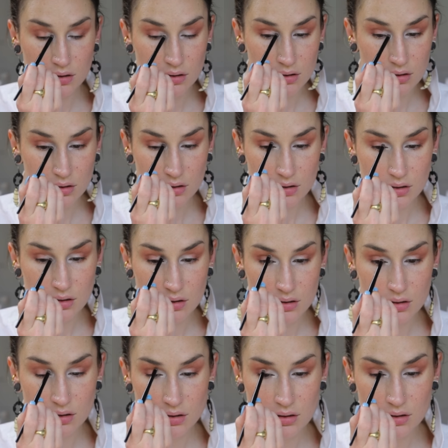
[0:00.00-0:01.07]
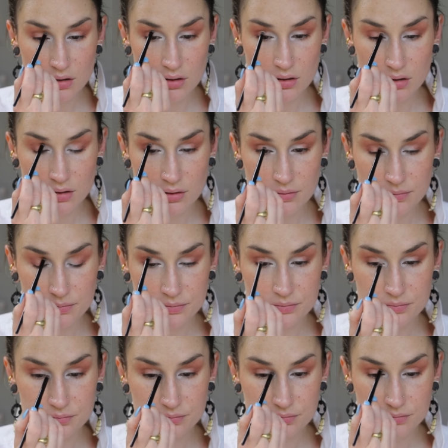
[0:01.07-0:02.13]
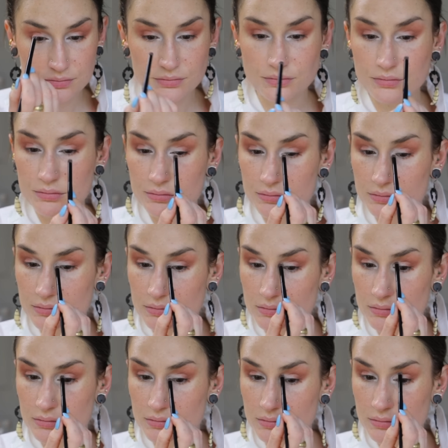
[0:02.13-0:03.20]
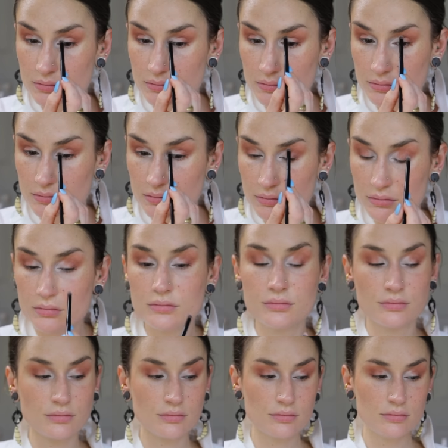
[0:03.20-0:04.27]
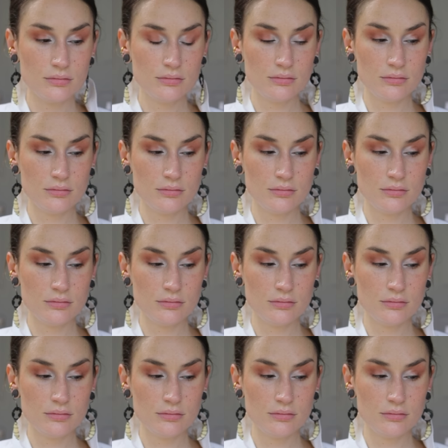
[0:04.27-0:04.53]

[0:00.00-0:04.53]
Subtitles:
(no one is talking)